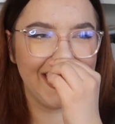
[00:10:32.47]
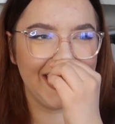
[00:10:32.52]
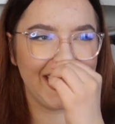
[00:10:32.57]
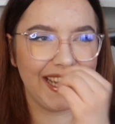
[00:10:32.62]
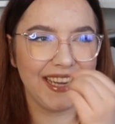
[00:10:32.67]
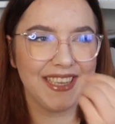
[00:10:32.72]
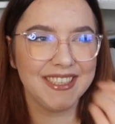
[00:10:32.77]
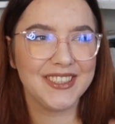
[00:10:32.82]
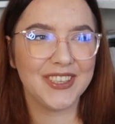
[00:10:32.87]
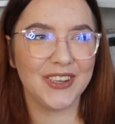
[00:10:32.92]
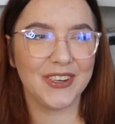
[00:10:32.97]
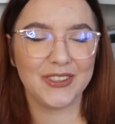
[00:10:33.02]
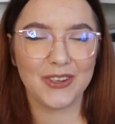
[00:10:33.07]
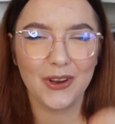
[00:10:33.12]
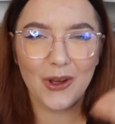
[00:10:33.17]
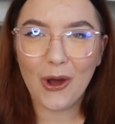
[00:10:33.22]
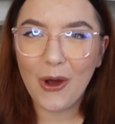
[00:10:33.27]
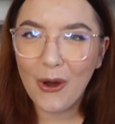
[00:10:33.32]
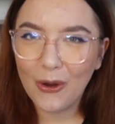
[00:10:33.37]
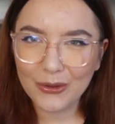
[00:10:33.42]
I talked
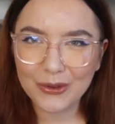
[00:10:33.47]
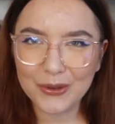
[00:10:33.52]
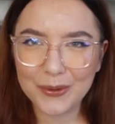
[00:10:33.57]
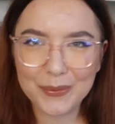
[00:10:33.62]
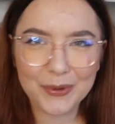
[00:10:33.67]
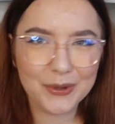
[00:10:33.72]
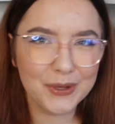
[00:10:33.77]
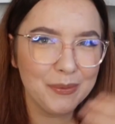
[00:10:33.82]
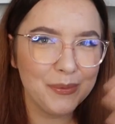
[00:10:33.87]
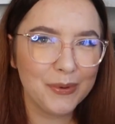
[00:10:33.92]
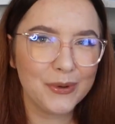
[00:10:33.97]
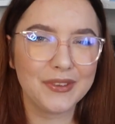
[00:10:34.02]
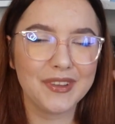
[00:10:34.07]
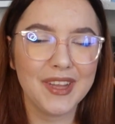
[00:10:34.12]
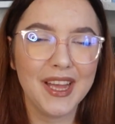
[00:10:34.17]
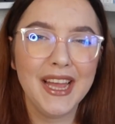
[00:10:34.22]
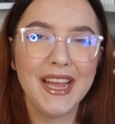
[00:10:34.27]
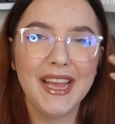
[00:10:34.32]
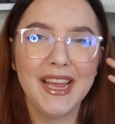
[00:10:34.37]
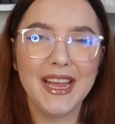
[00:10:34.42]
also about the books
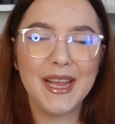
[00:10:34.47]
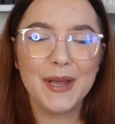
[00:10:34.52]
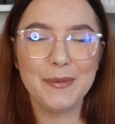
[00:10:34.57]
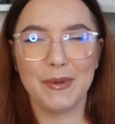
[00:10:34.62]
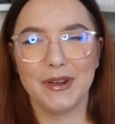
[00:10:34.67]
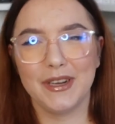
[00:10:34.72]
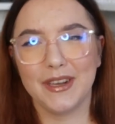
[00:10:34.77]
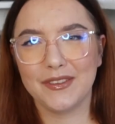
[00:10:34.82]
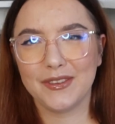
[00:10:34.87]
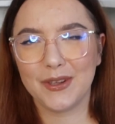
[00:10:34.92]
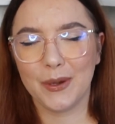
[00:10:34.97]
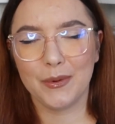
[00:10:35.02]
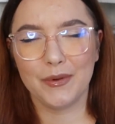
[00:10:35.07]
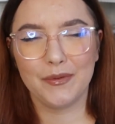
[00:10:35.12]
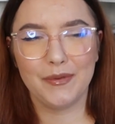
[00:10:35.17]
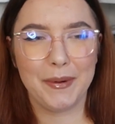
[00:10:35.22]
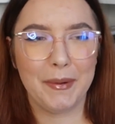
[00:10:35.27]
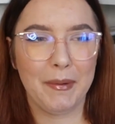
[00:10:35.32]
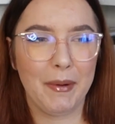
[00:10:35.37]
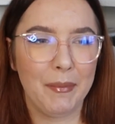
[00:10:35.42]
in my last couple
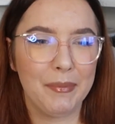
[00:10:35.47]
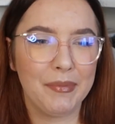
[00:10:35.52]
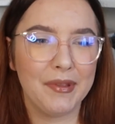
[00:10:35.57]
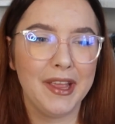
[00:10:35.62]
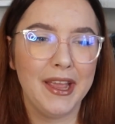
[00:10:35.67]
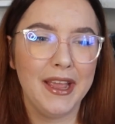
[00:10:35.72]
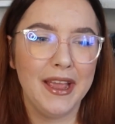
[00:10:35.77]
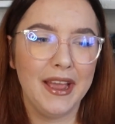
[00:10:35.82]
of wrap-ups.